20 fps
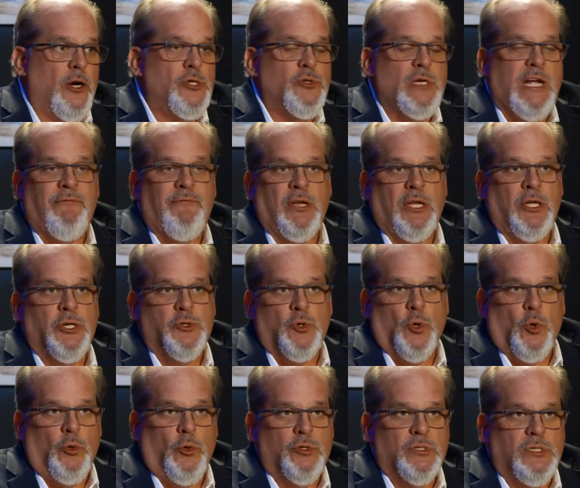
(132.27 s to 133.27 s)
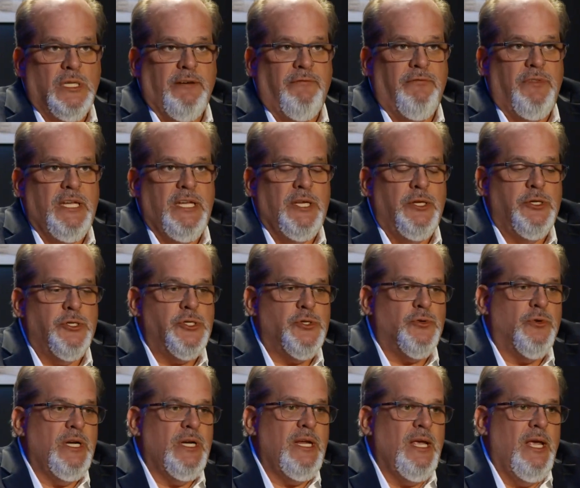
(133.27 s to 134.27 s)
air traffic controllers left the
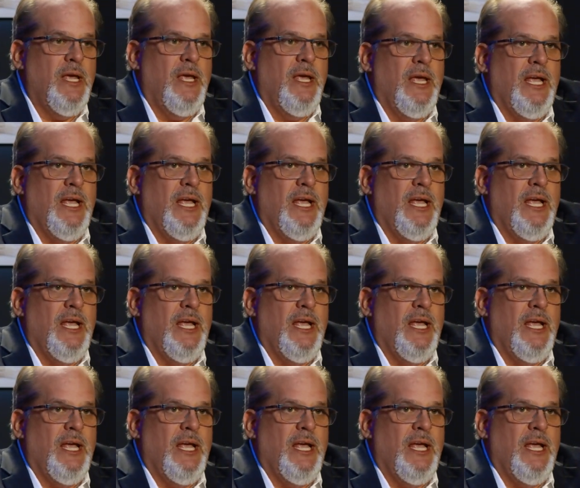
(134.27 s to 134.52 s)
industry.